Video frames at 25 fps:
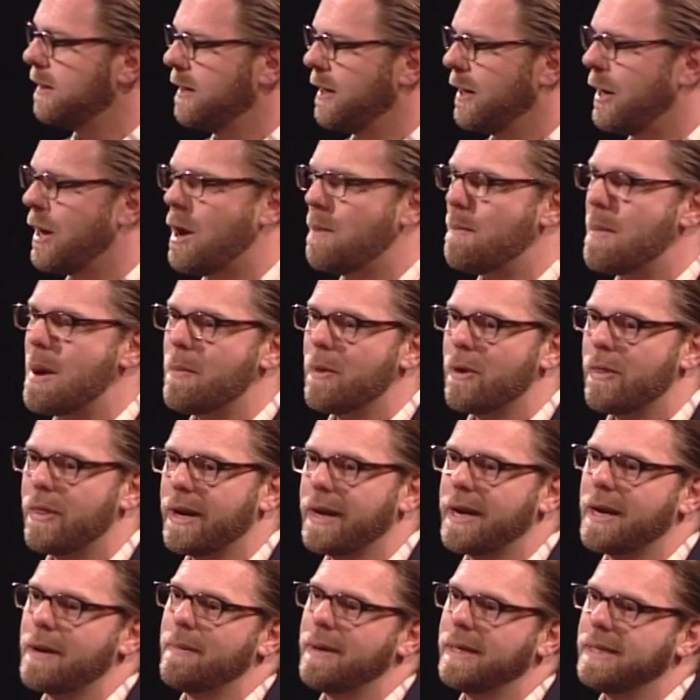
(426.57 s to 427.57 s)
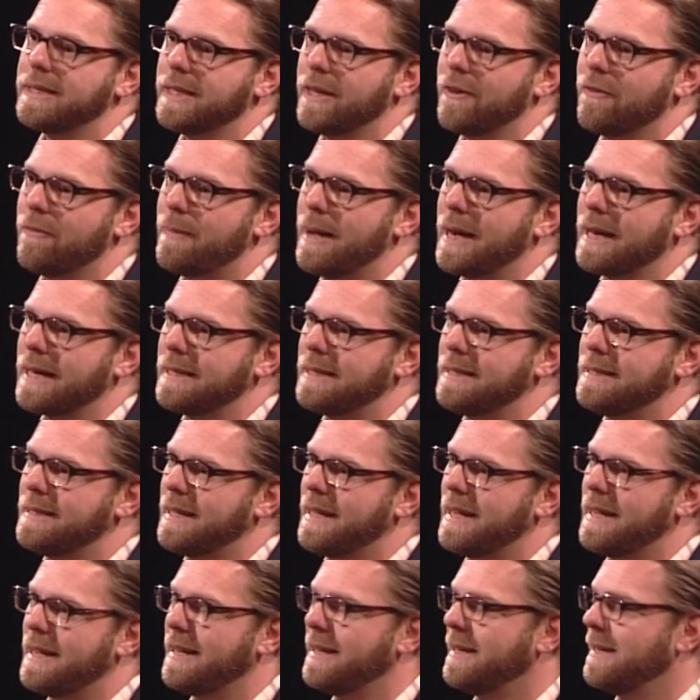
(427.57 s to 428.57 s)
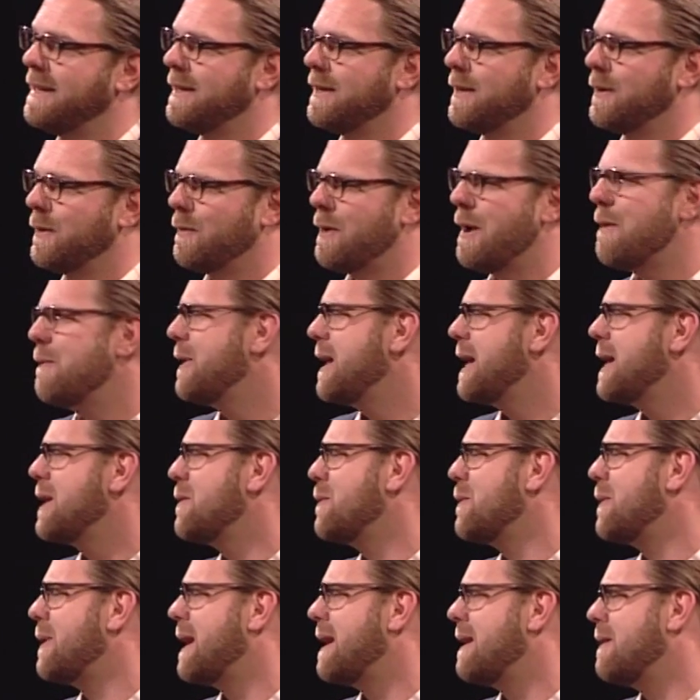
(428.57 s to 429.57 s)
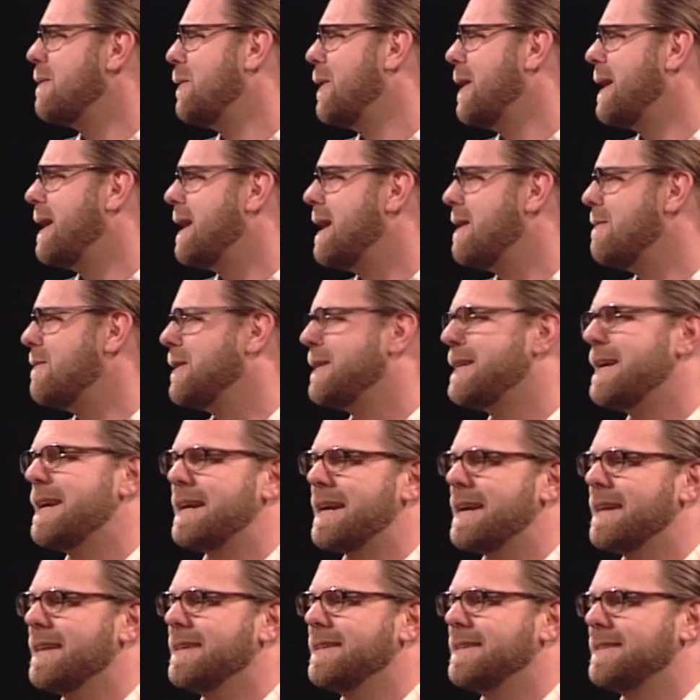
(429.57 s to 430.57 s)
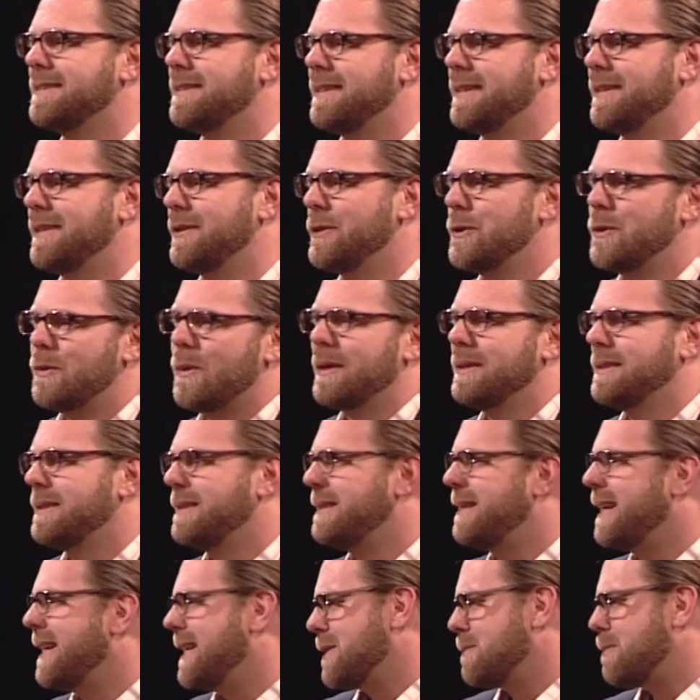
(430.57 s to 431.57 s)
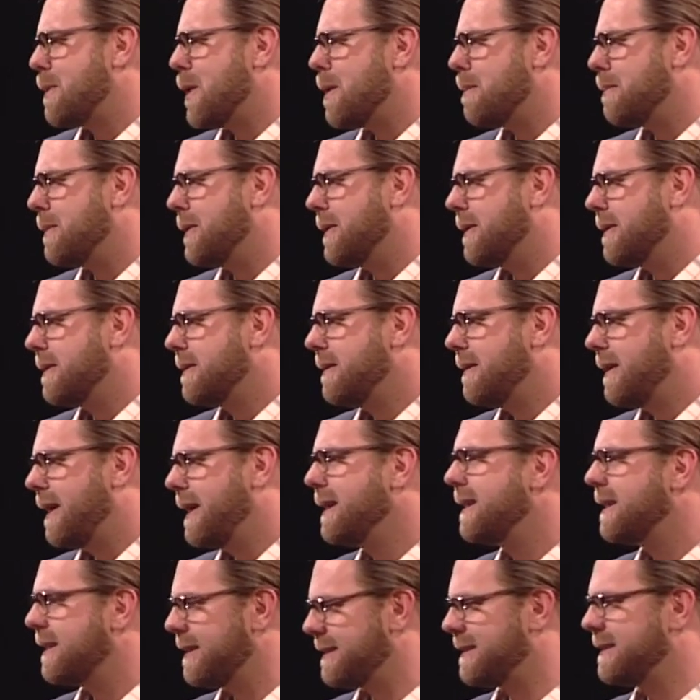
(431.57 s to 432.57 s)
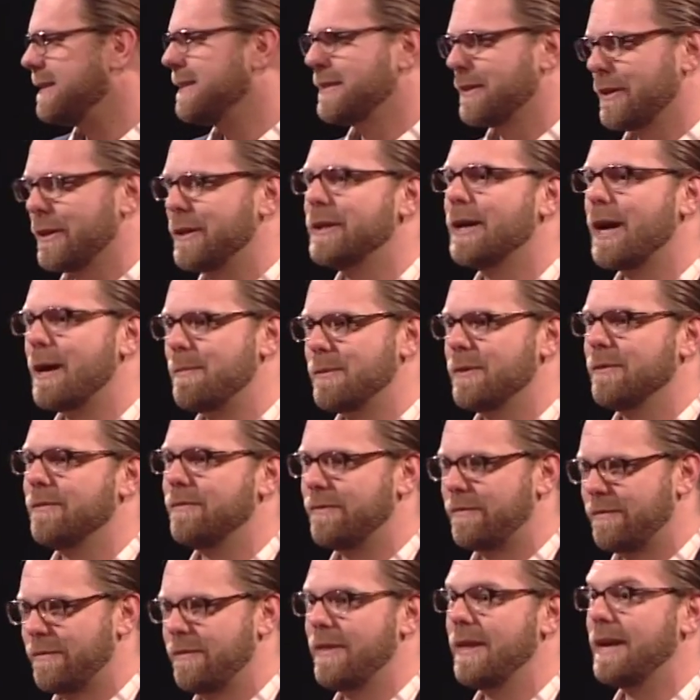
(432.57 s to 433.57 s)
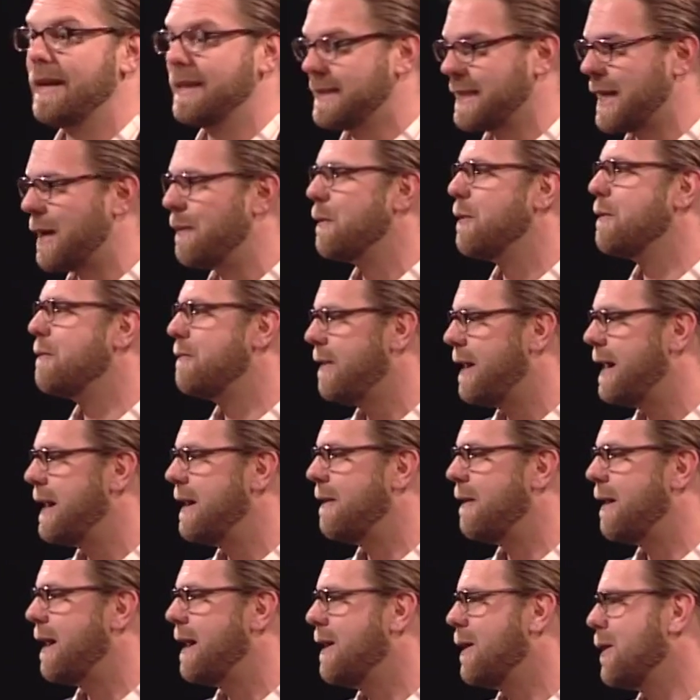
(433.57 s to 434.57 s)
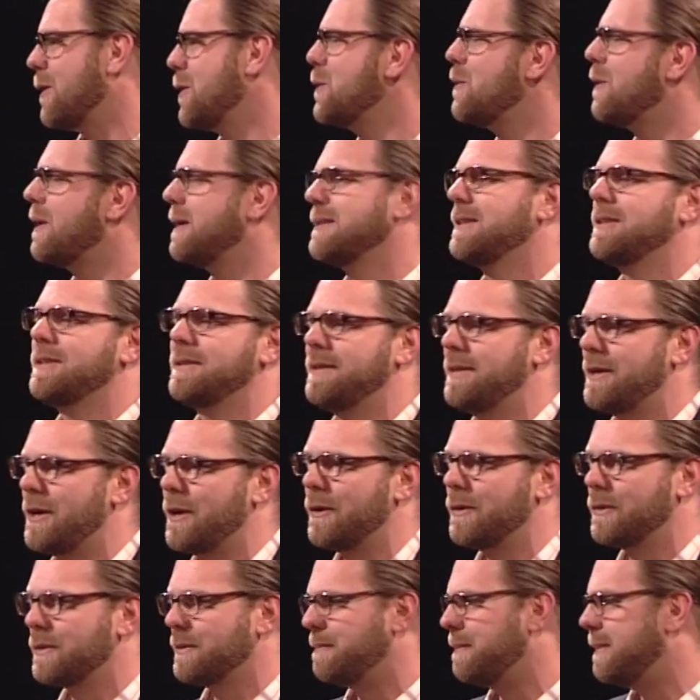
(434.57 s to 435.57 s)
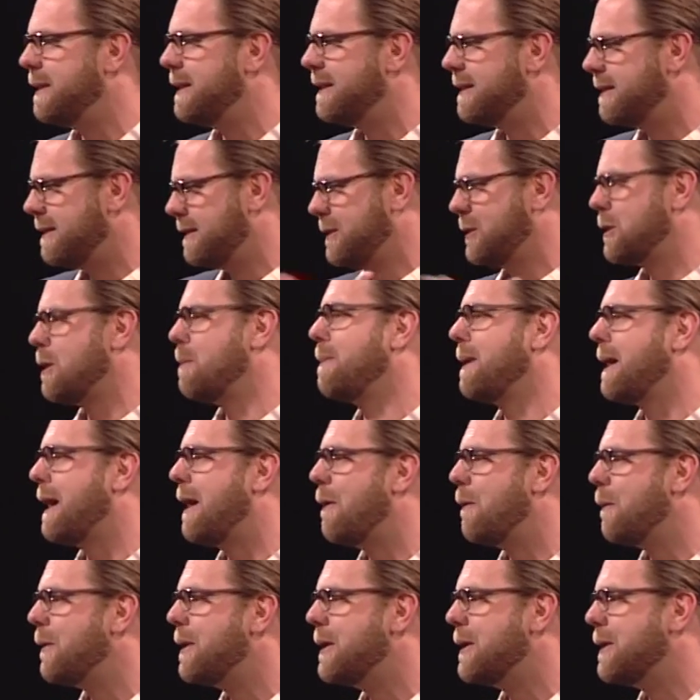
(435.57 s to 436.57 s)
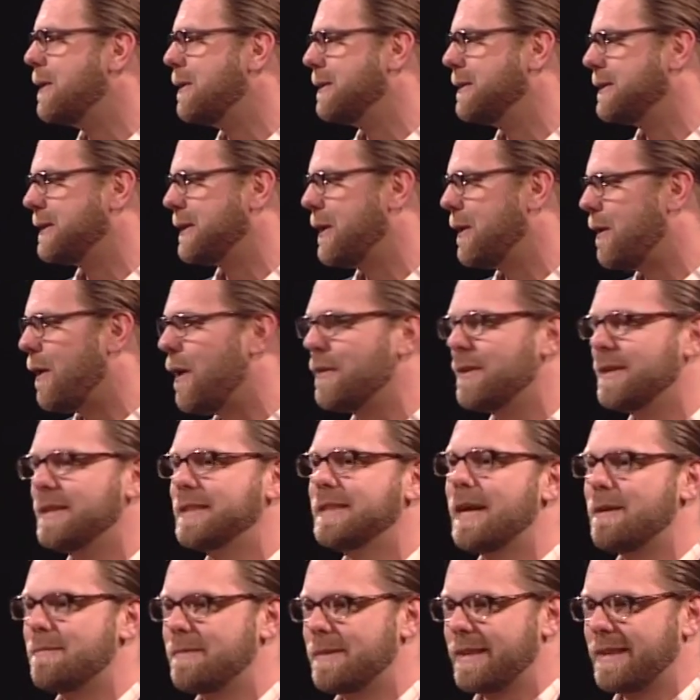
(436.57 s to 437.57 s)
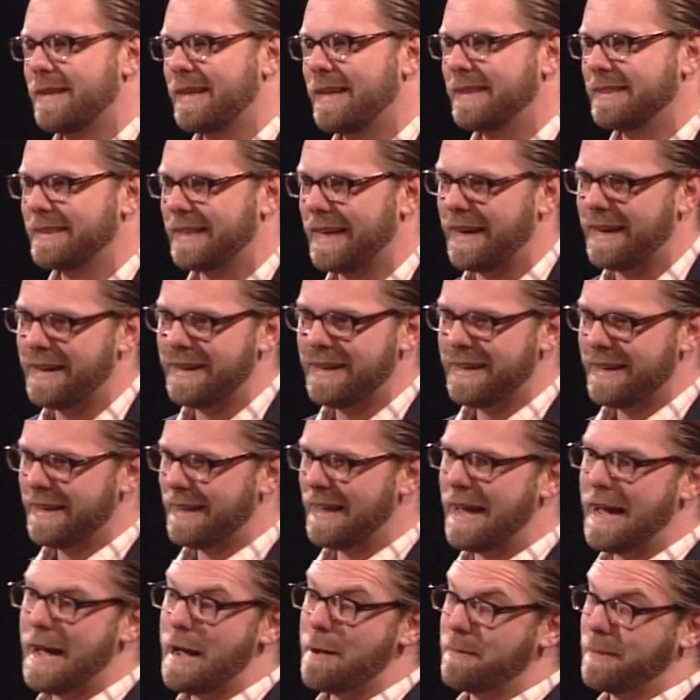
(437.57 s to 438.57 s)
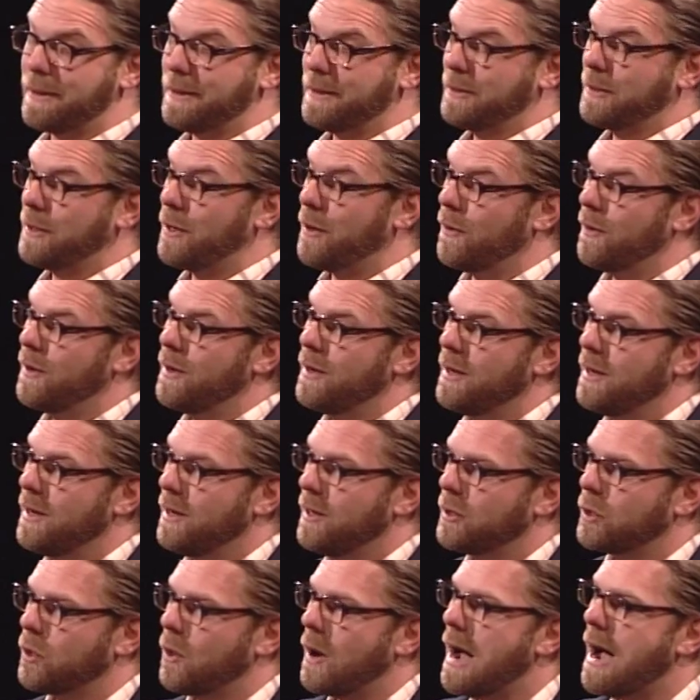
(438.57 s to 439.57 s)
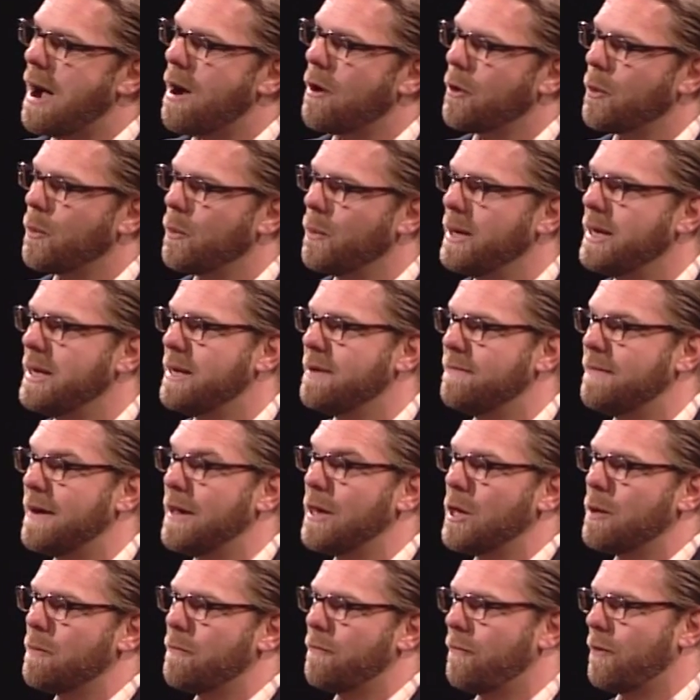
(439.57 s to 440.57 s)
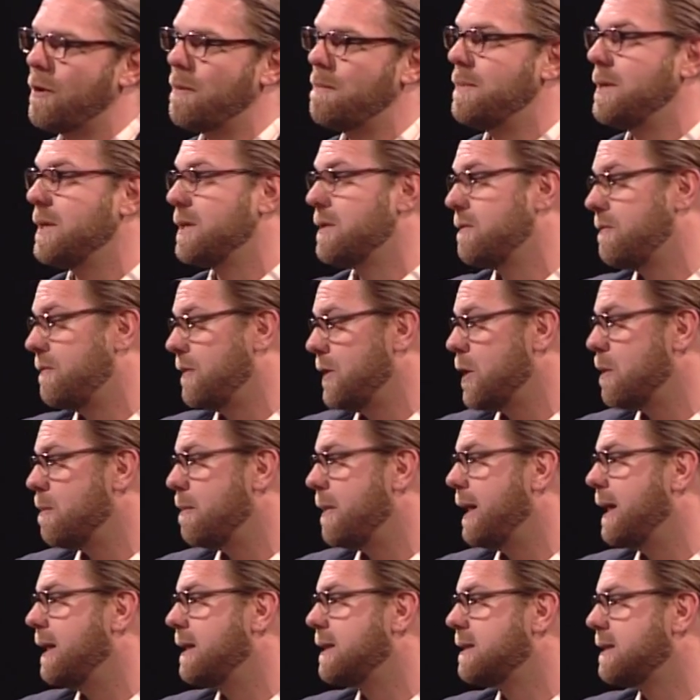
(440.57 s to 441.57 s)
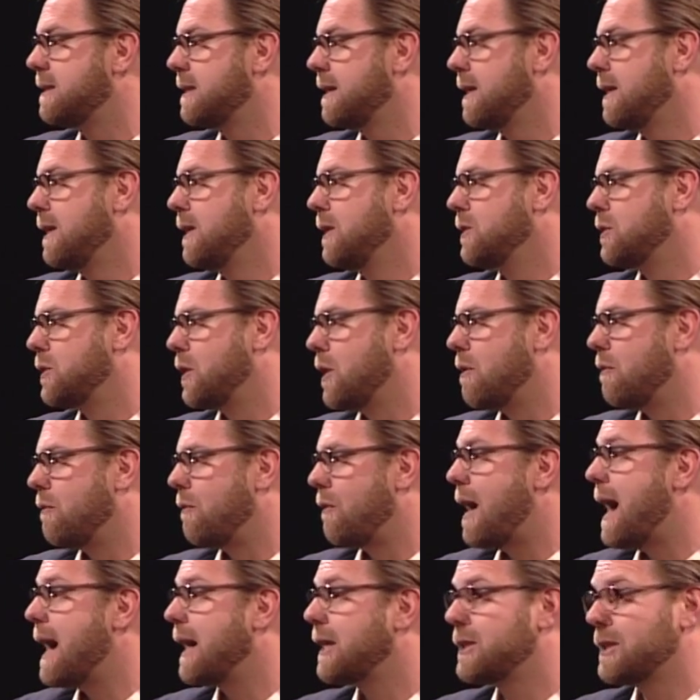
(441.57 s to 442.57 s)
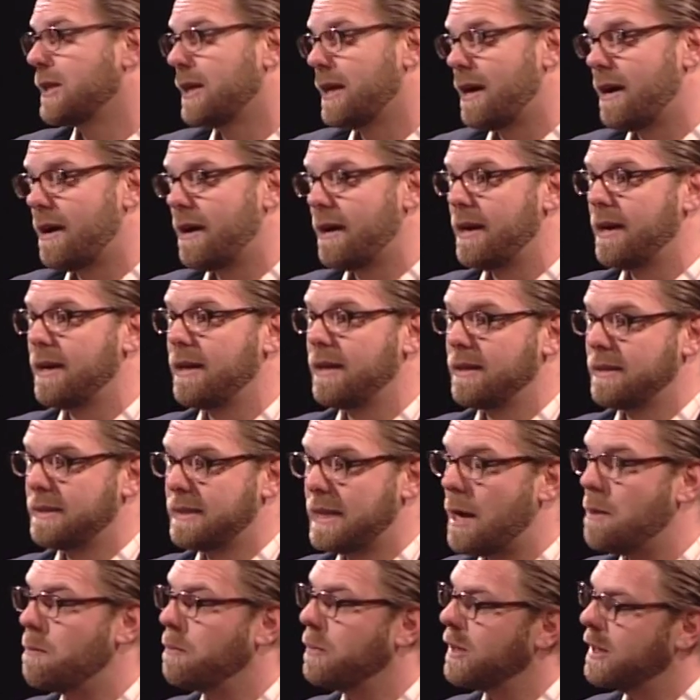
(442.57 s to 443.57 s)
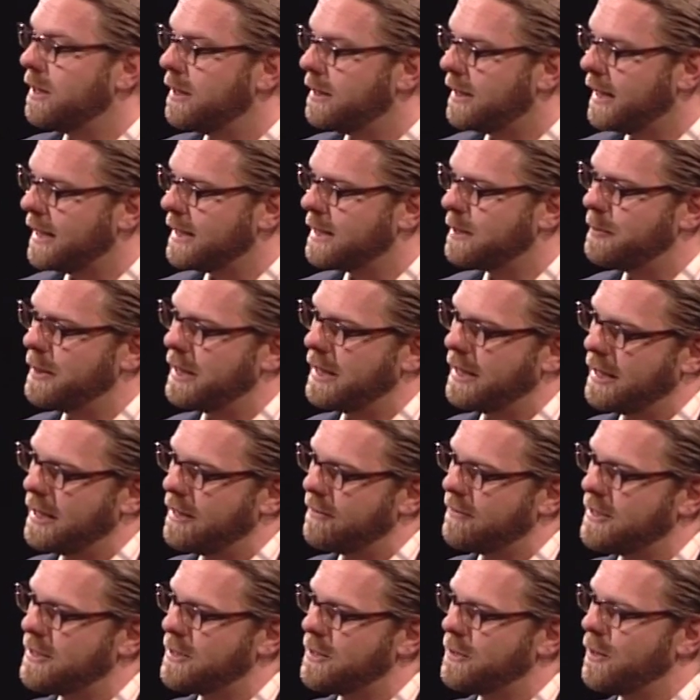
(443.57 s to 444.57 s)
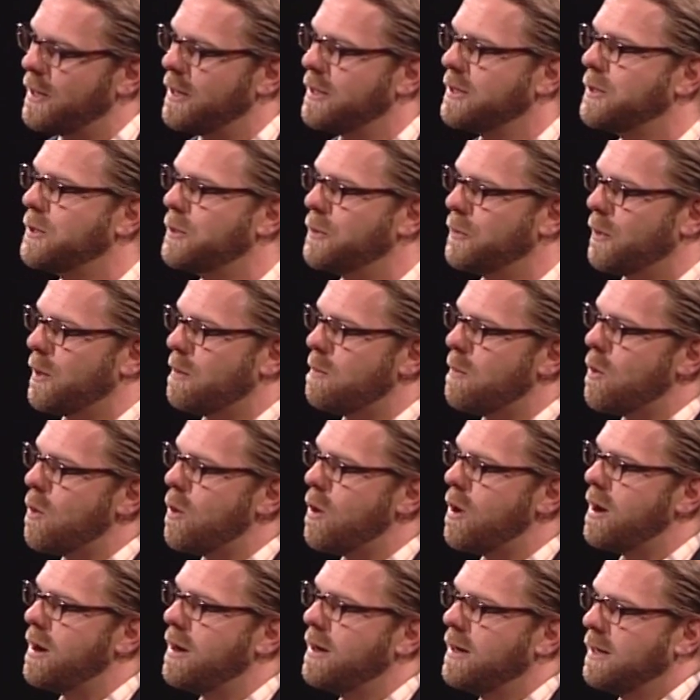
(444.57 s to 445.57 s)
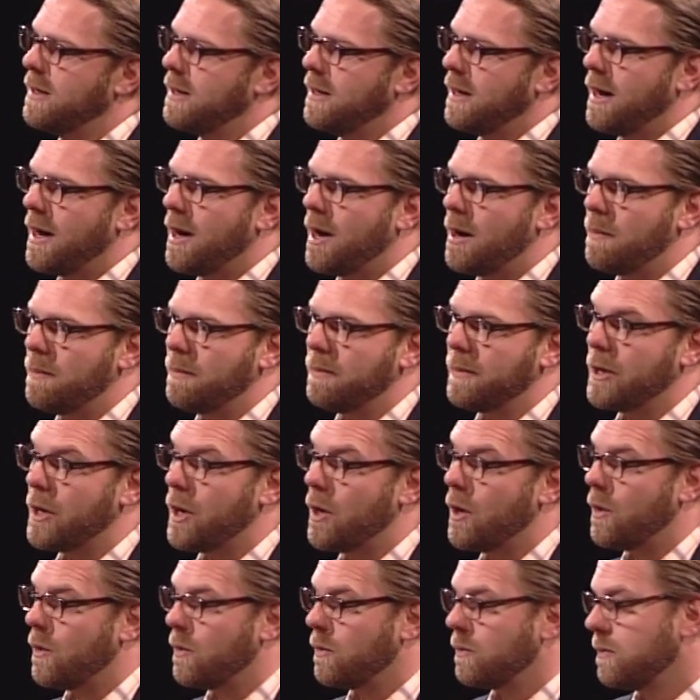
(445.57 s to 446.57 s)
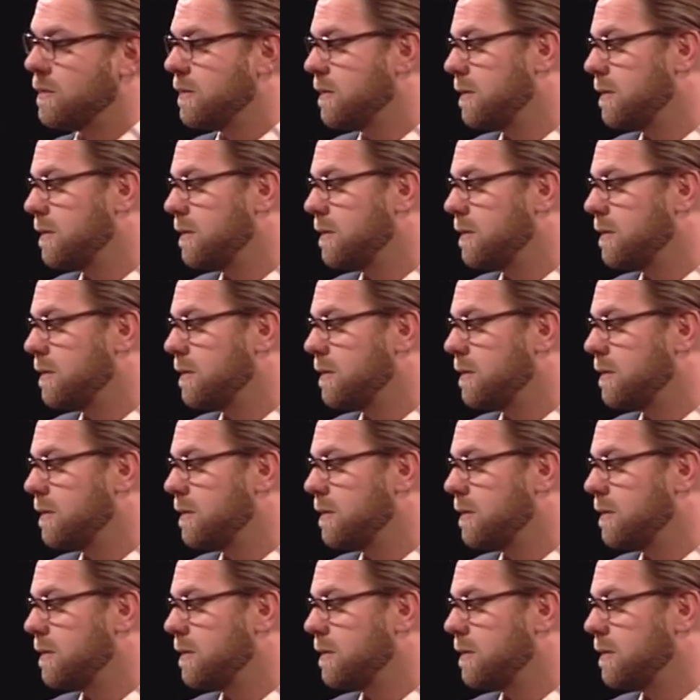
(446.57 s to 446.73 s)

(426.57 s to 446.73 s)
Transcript: And I remember thinking to myself back in the day, why would anyone want to ever take LSD? Who wants to taste purple, right? Because these are the types of things that we're fed, right? Or who wants to, you know, be jumping out windows, you know, all these types of things that happen. So how do we develop from this fear-based sort of reactionary template that's being given to us to a more, you know,